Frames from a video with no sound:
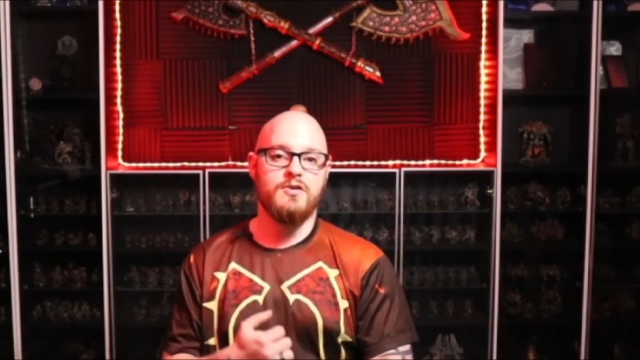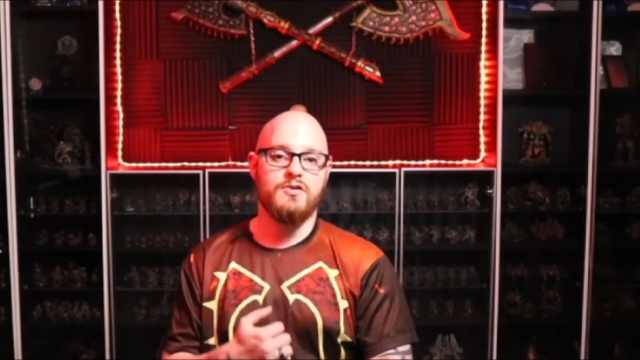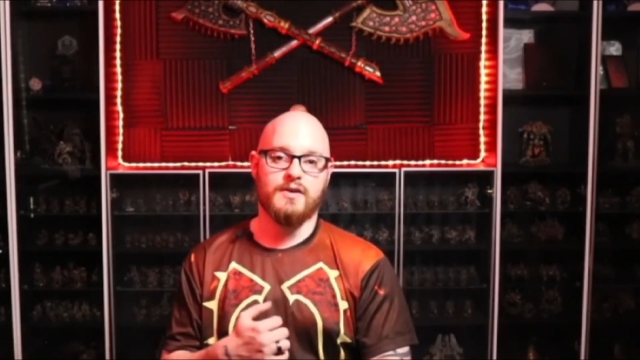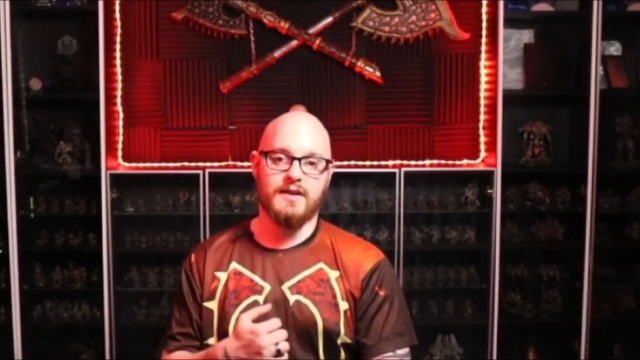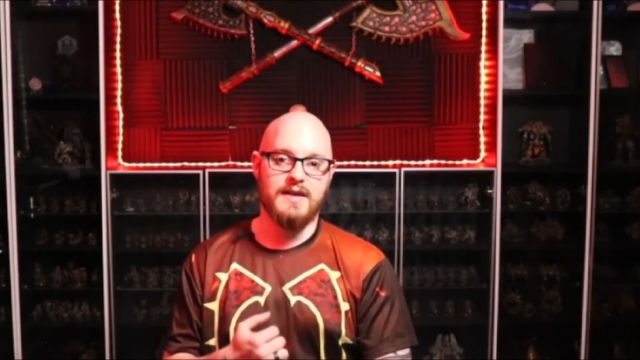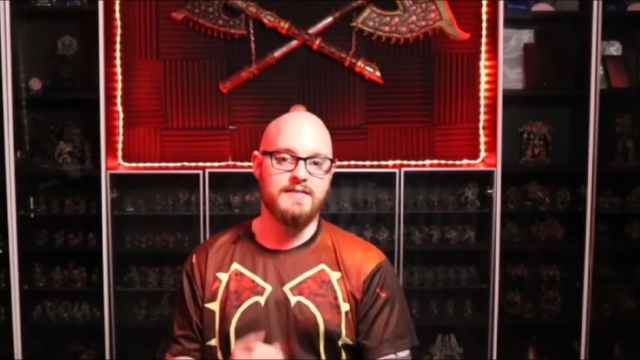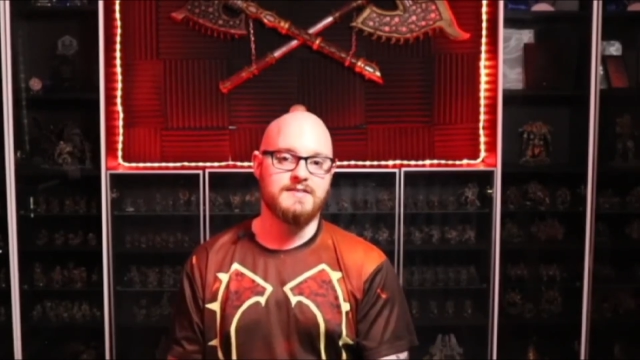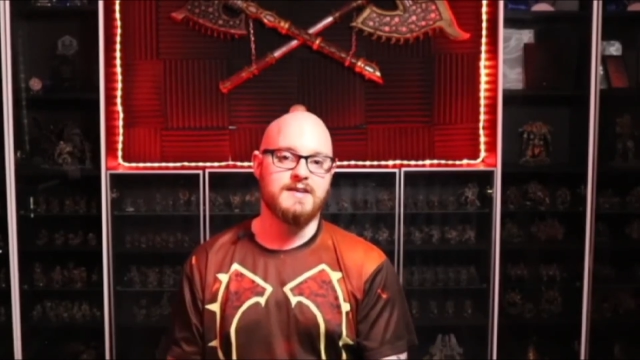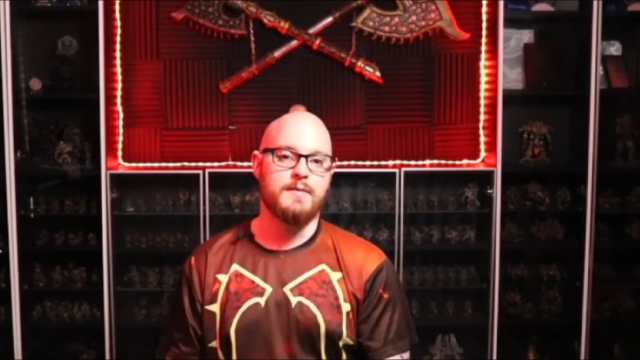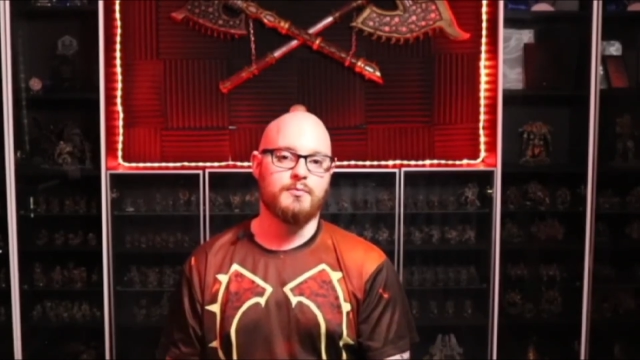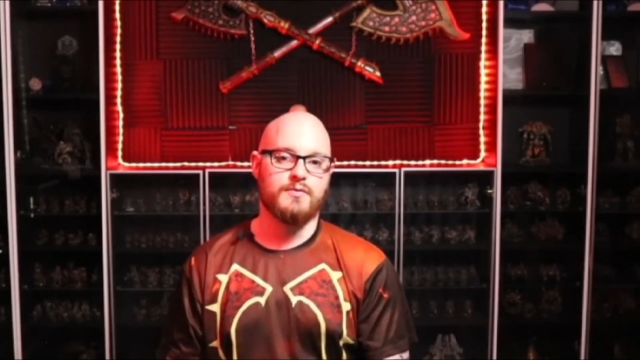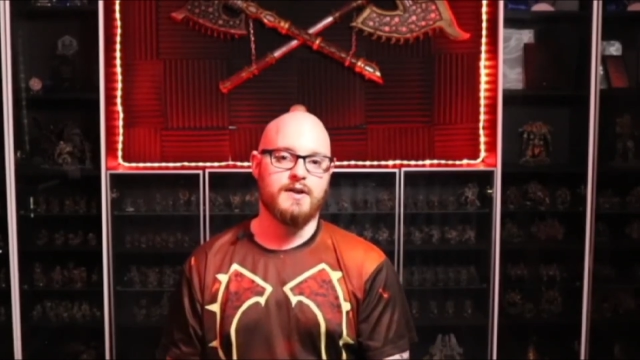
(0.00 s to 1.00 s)
you can hit the
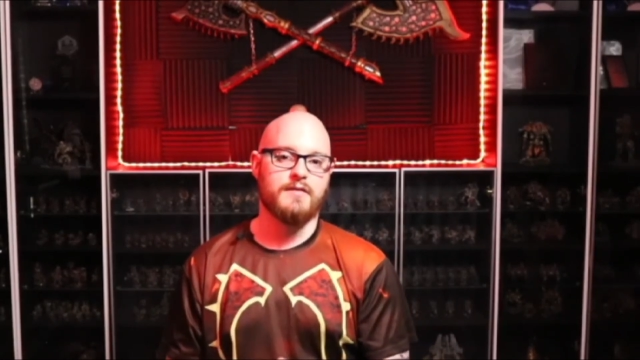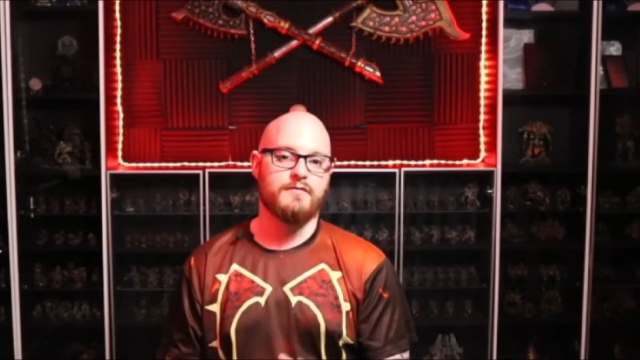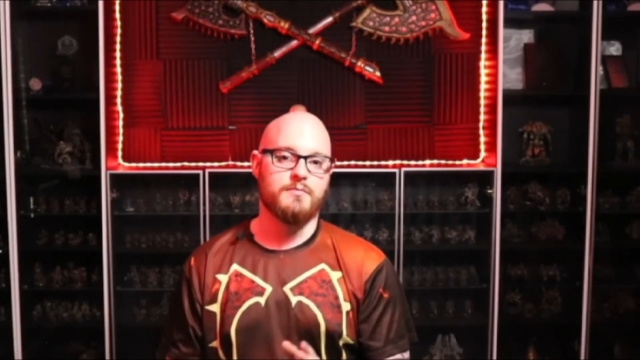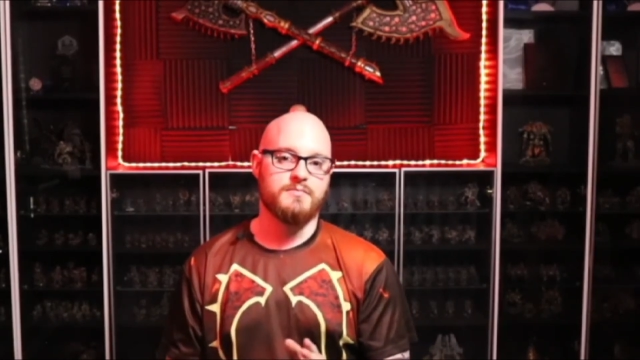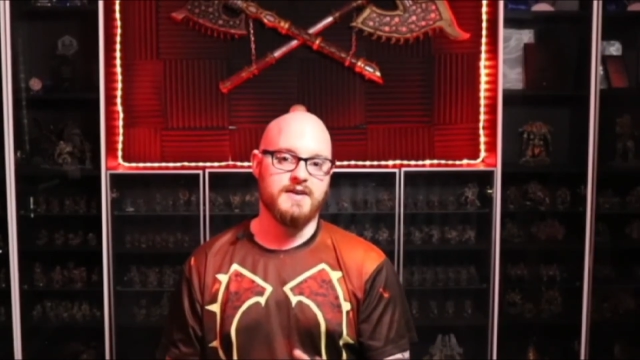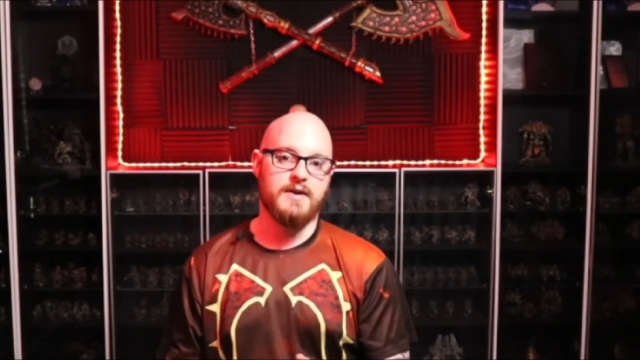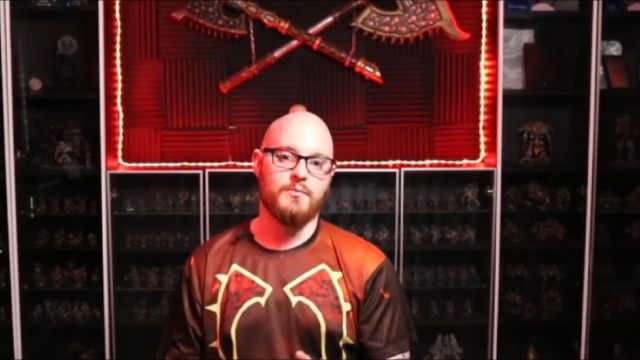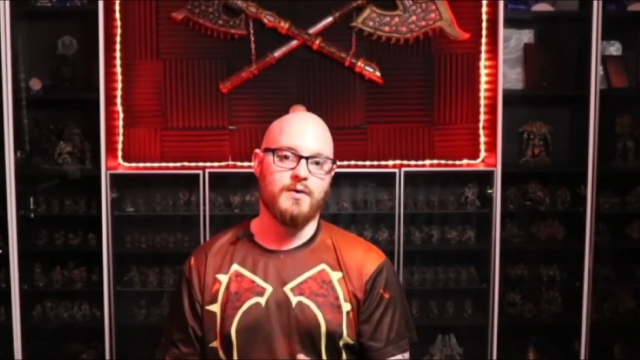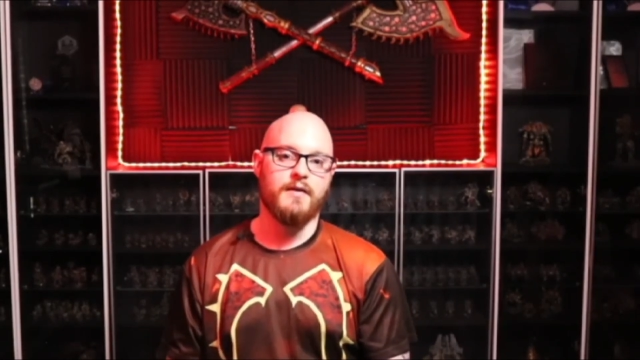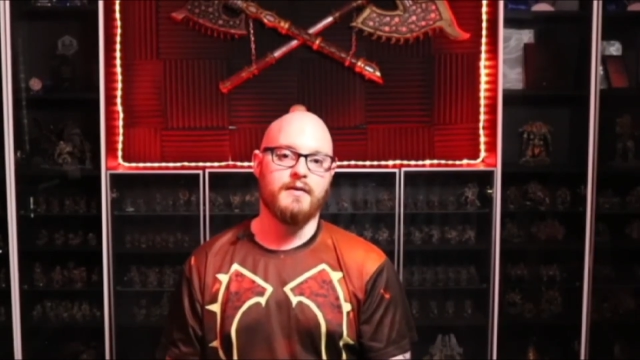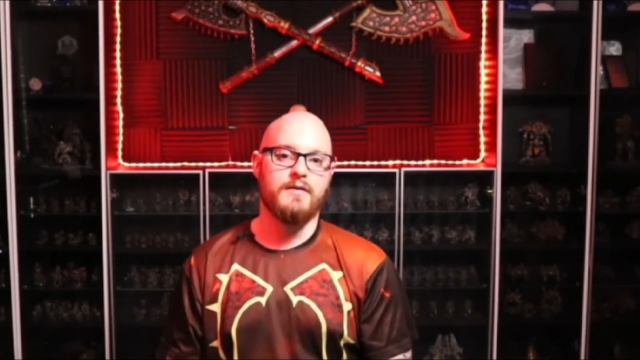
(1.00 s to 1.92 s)
table running from day one.